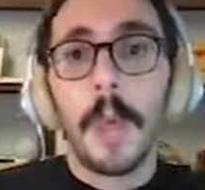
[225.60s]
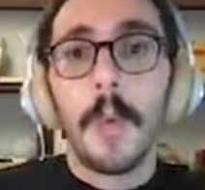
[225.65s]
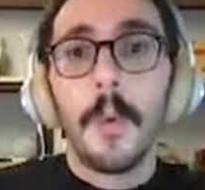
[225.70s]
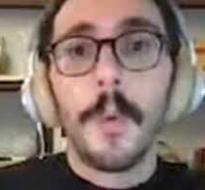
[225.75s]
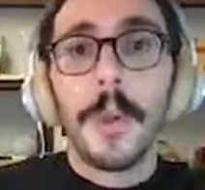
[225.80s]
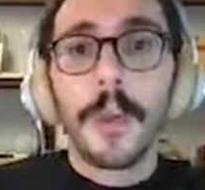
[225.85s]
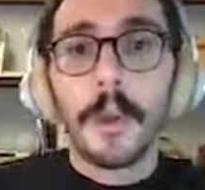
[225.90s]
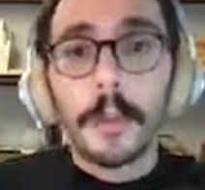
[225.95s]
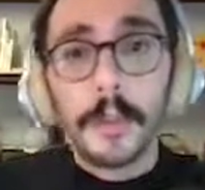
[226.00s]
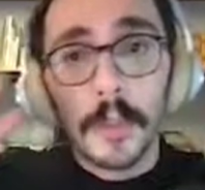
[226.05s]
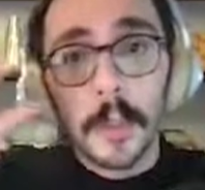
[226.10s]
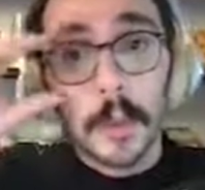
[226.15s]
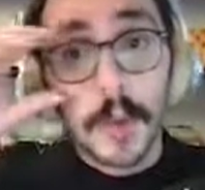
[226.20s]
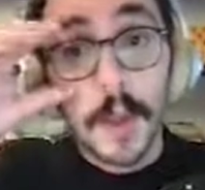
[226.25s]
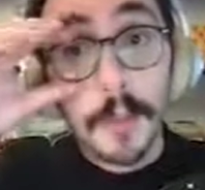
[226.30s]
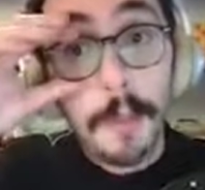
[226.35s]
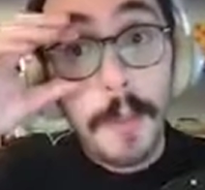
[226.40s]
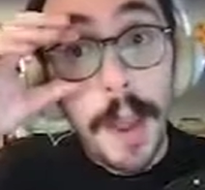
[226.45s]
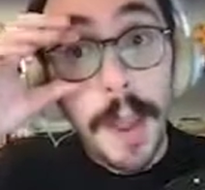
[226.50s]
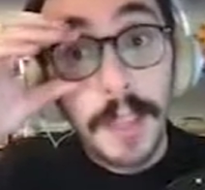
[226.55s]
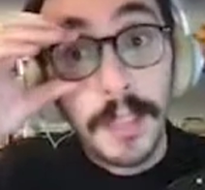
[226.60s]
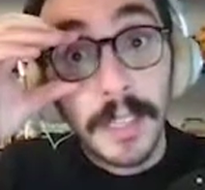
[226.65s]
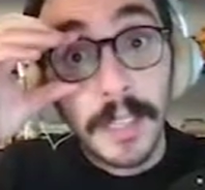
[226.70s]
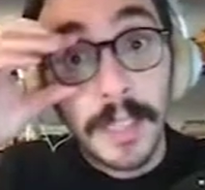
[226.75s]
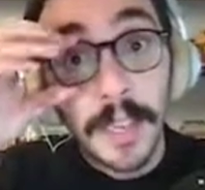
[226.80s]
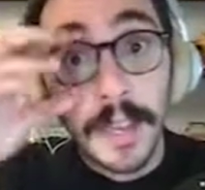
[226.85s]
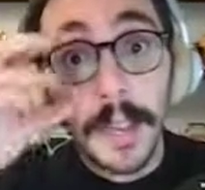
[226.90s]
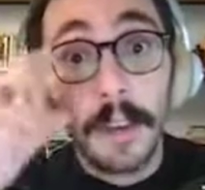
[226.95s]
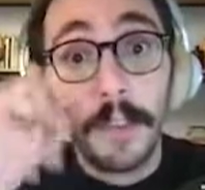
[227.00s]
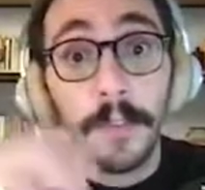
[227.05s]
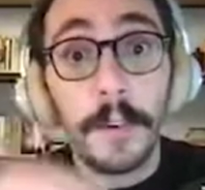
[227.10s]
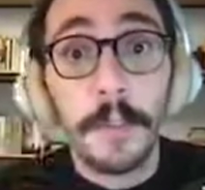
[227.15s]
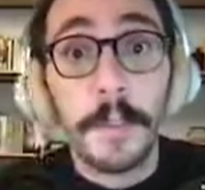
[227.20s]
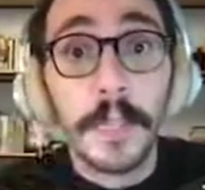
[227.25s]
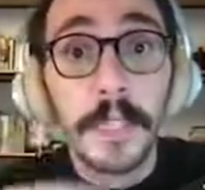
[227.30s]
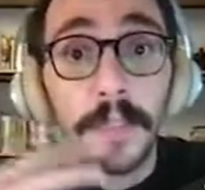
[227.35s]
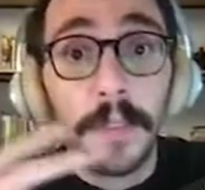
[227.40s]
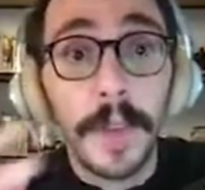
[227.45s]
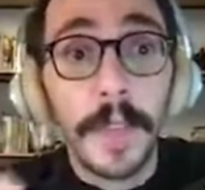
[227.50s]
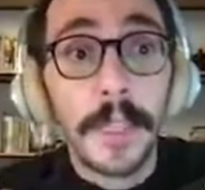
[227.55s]
We had also compiled the data from
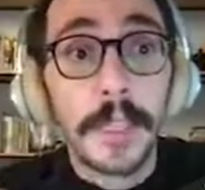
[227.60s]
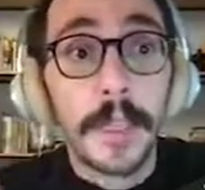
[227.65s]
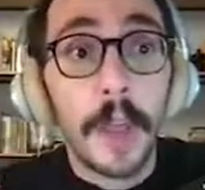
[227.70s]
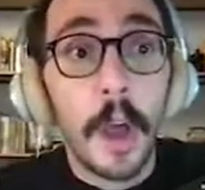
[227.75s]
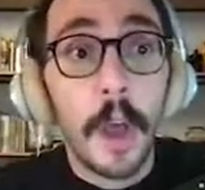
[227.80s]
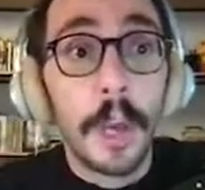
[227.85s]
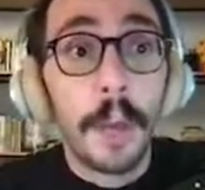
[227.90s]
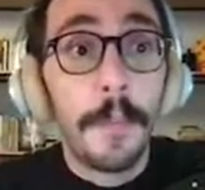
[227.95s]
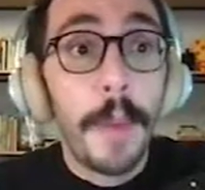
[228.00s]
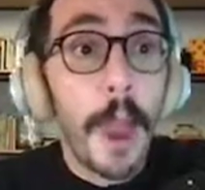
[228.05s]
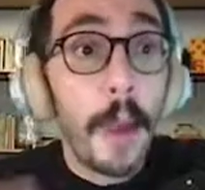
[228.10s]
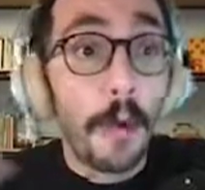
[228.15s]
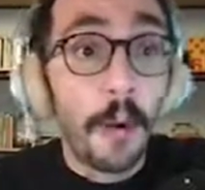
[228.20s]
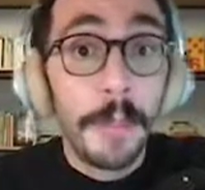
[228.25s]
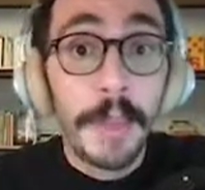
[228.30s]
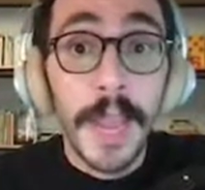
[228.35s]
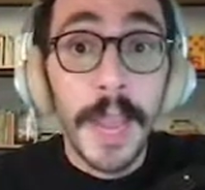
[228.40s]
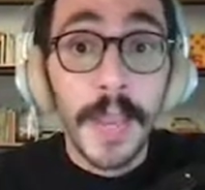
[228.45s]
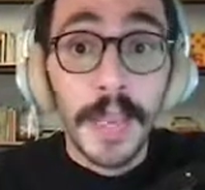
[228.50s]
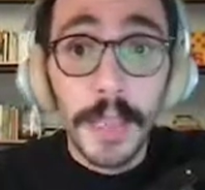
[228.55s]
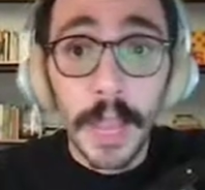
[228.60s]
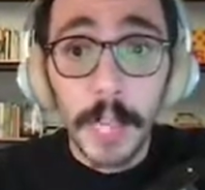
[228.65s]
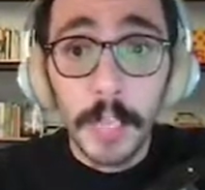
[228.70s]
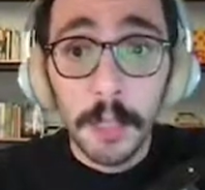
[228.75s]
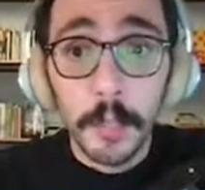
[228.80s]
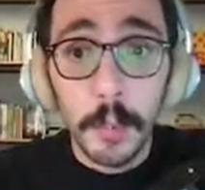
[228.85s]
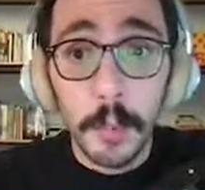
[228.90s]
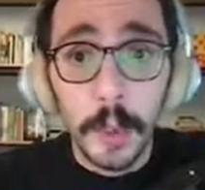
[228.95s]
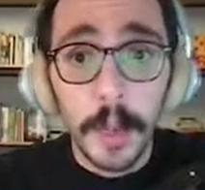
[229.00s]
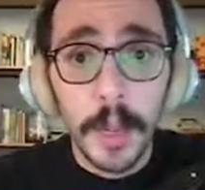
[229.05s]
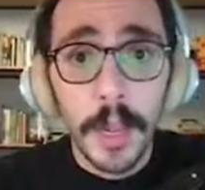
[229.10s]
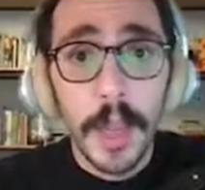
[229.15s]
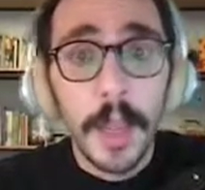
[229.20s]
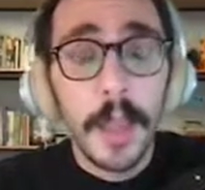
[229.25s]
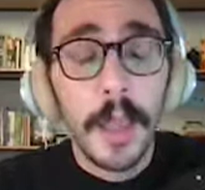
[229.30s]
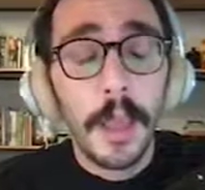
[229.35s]
this phase on a Power BI dashboard,